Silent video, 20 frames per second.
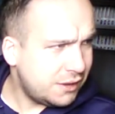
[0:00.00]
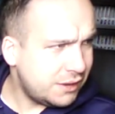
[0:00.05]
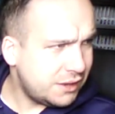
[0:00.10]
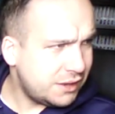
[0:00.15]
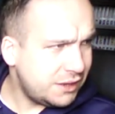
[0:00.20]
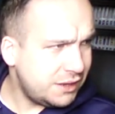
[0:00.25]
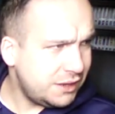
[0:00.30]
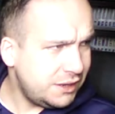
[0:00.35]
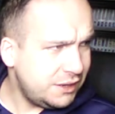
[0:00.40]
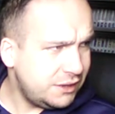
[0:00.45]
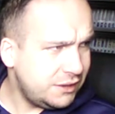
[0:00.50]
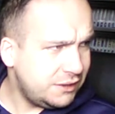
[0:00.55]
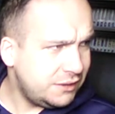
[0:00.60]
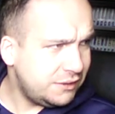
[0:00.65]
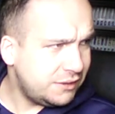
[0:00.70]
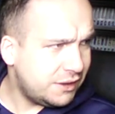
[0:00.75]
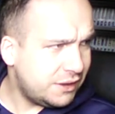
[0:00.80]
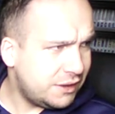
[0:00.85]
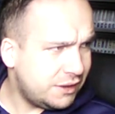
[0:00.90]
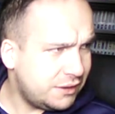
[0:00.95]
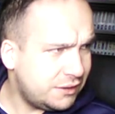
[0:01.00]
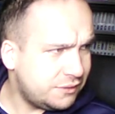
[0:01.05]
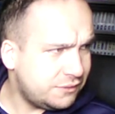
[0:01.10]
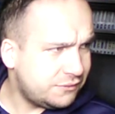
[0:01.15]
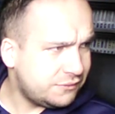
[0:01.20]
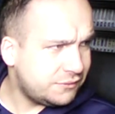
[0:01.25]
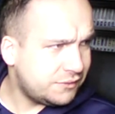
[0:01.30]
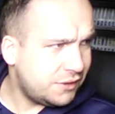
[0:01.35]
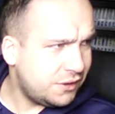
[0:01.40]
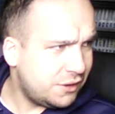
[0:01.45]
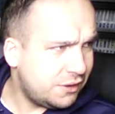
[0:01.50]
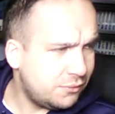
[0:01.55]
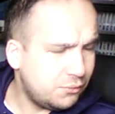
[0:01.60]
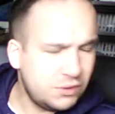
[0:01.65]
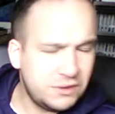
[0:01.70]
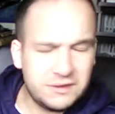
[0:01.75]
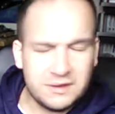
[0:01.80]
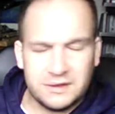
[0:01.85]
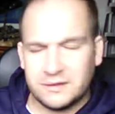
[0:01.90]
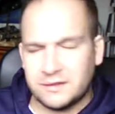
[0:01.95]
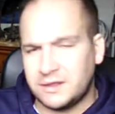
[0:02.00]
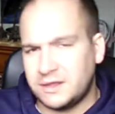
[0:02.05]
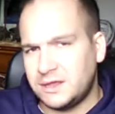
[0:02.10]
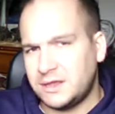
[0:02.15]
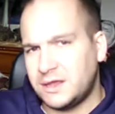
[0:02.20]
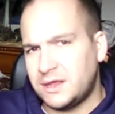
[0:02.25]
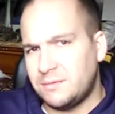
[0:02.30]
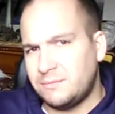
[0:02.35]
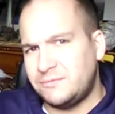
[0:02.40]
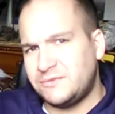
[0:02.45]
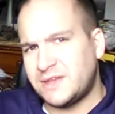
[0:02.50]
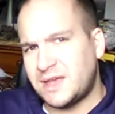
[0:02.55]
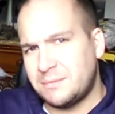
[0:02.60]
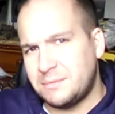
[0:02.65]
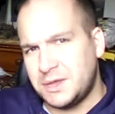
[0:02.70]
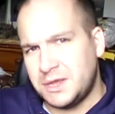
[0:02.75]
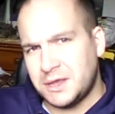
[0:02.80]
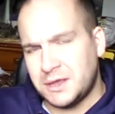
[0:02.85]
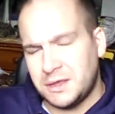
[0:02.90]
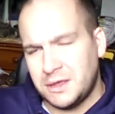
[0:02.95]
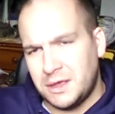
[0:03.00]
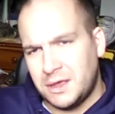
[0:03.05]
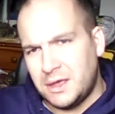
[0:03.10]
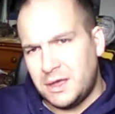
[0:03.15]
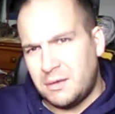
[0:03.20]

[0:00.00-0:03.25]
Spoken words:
He is, we did the Tamiya